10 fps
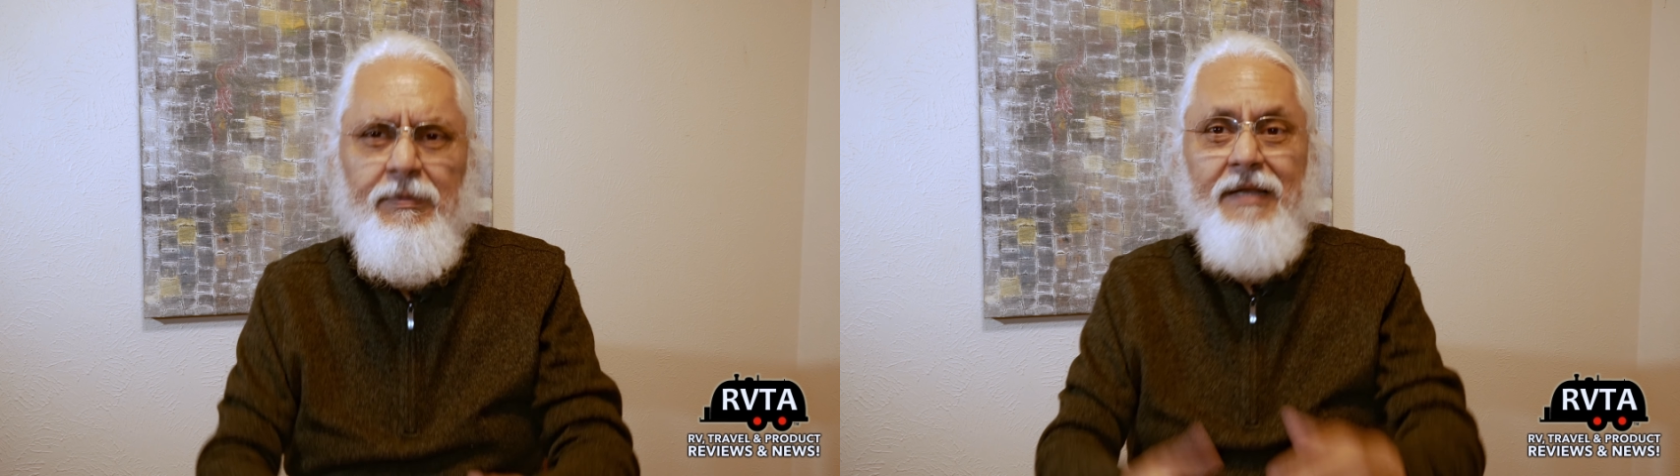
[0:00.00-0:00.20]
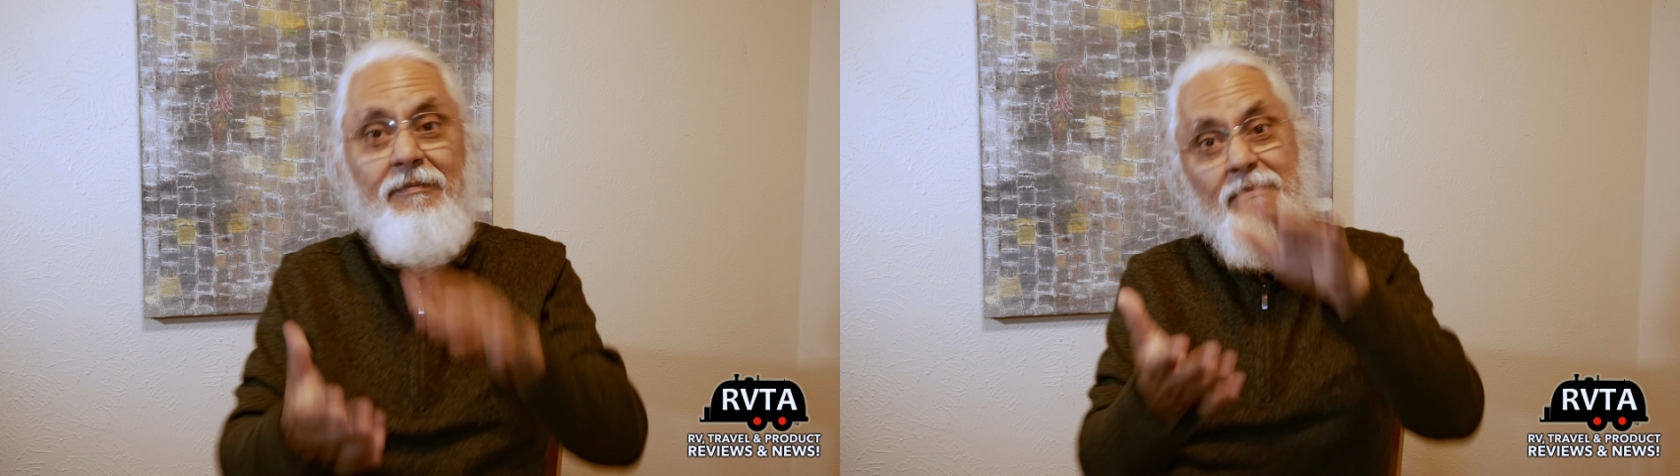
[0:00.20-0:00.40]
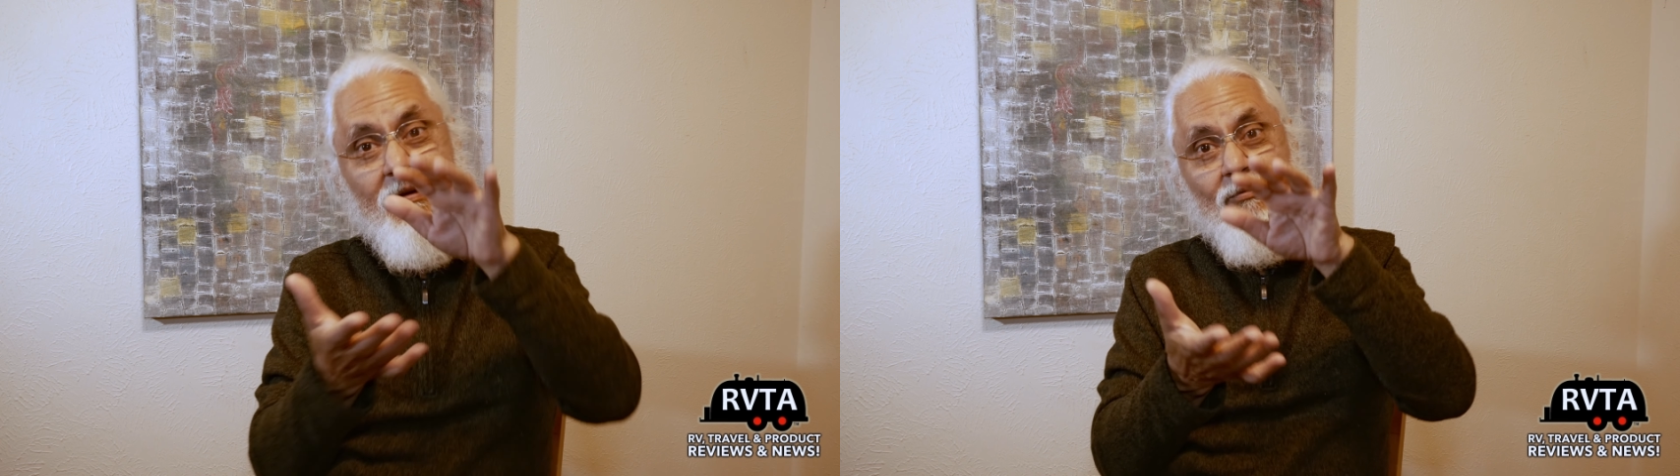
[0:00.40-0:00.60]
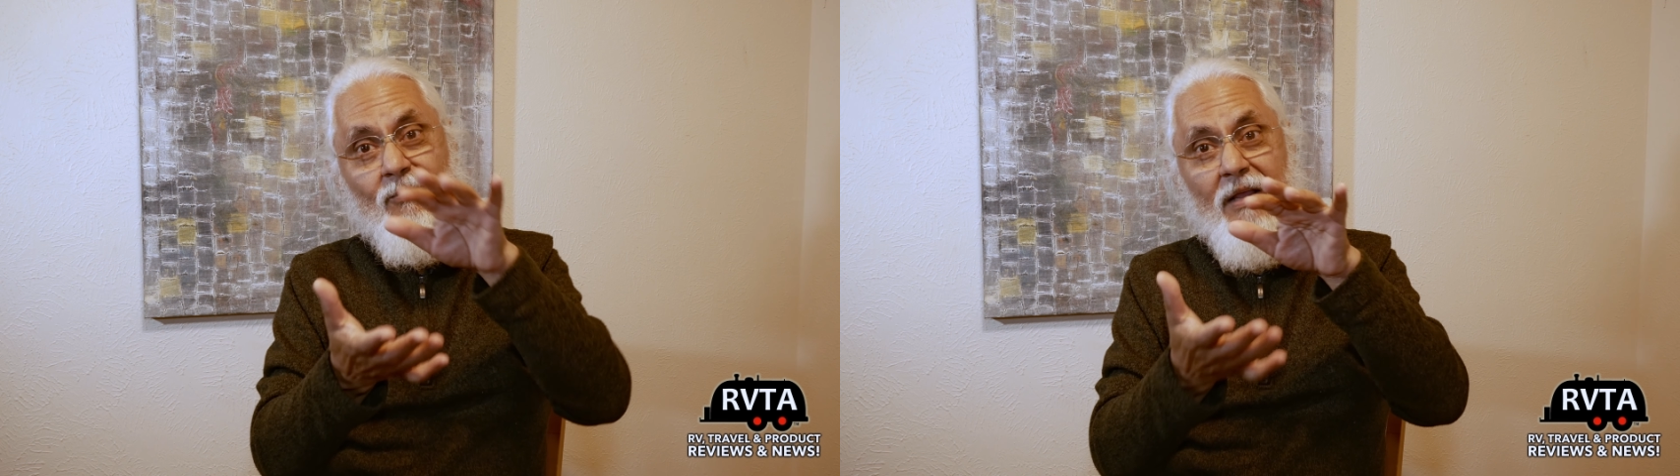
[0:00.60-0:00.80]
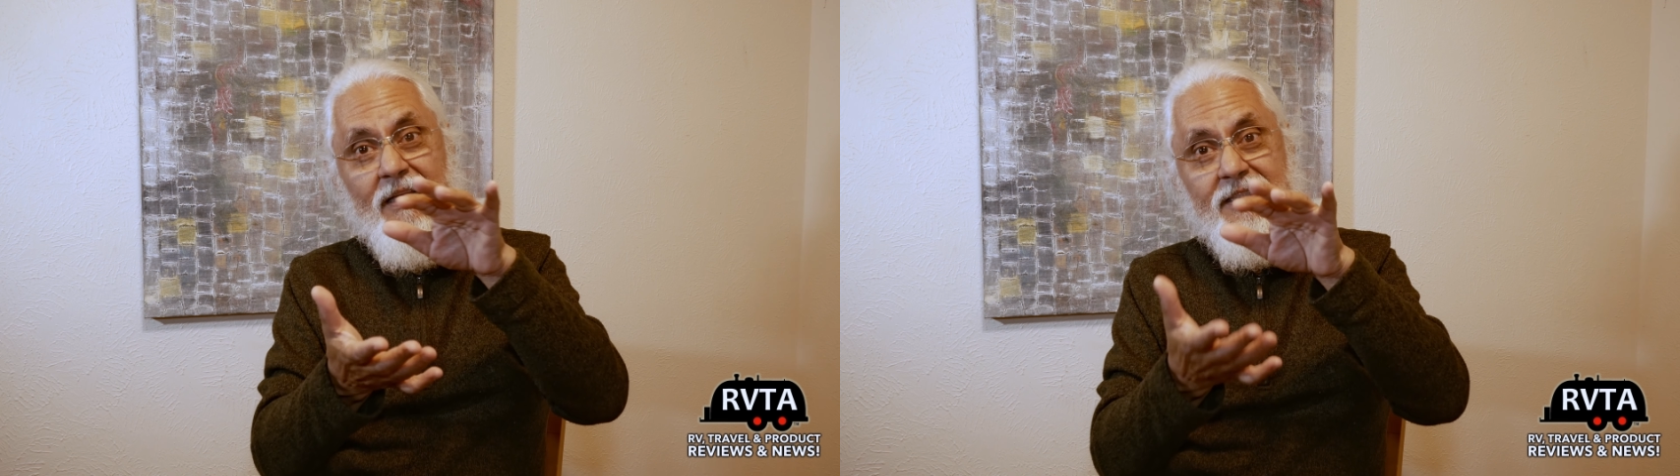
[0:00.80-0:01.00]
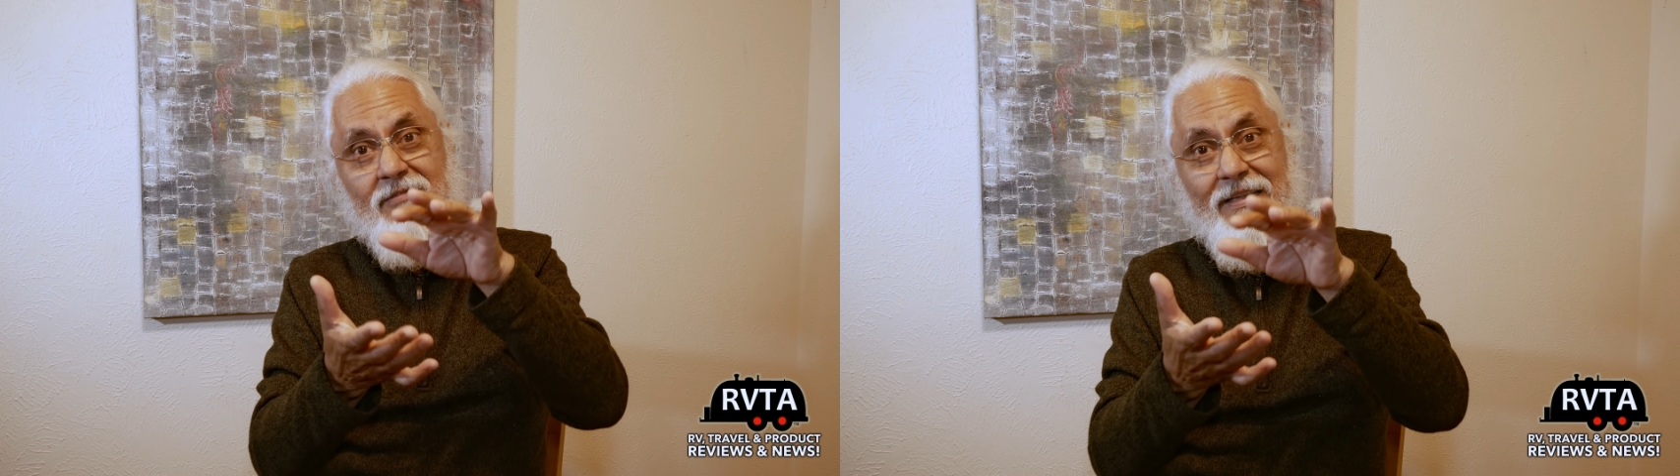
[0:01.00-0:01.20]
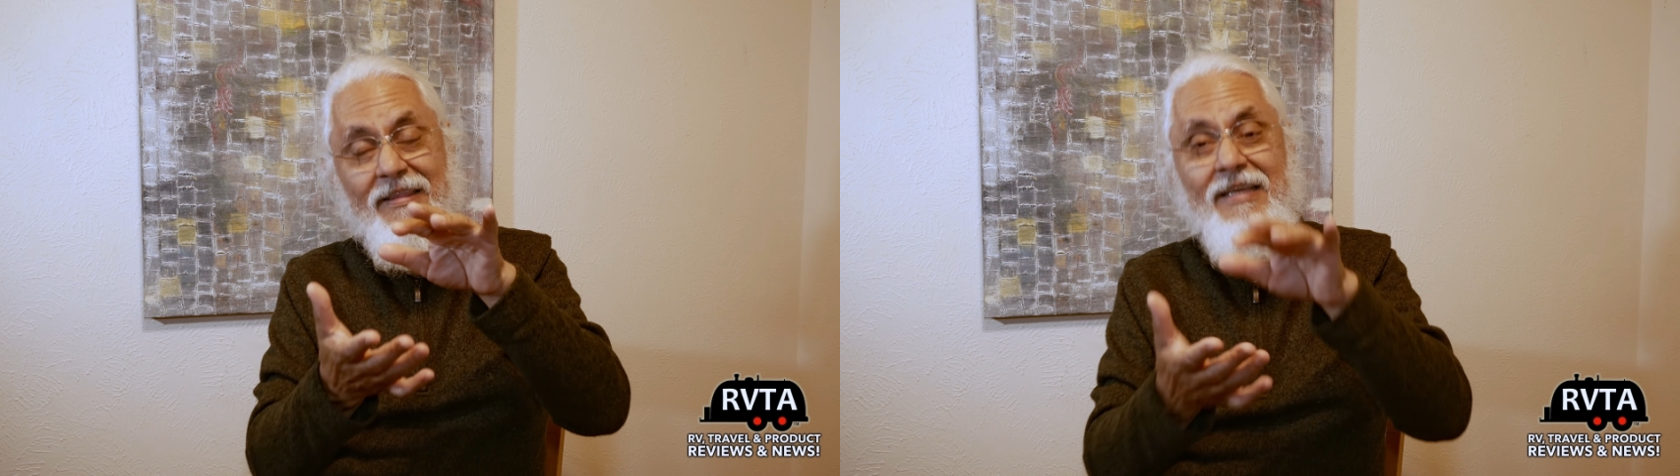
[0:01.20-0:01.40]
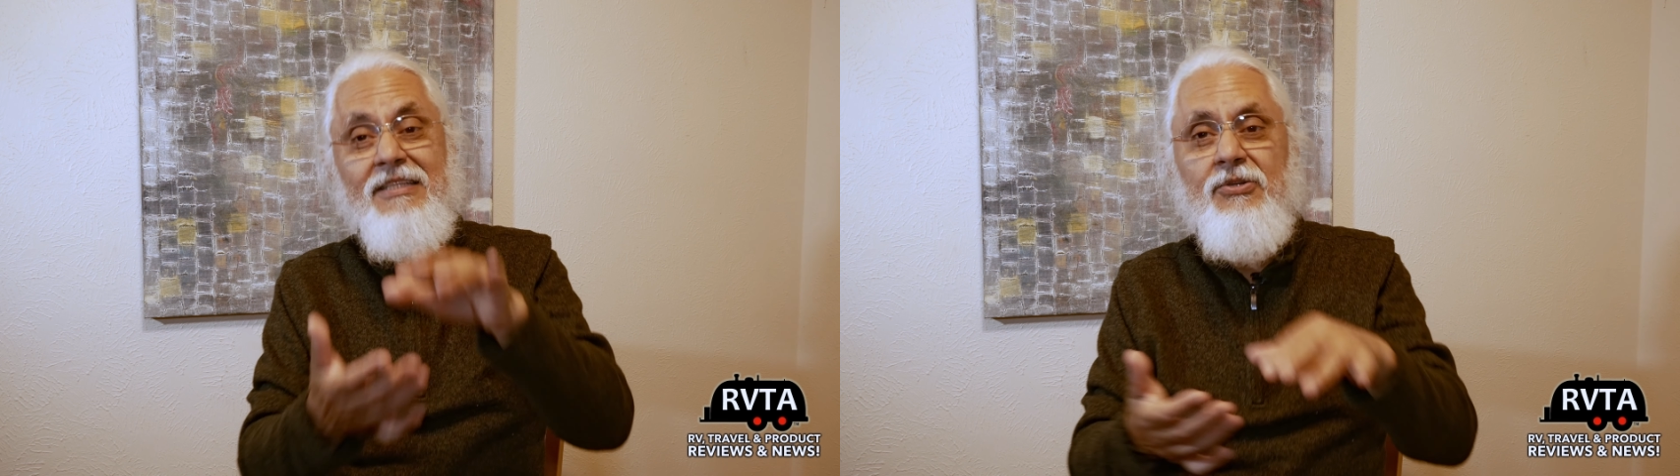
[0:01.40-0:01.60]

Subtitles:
but relatively thin.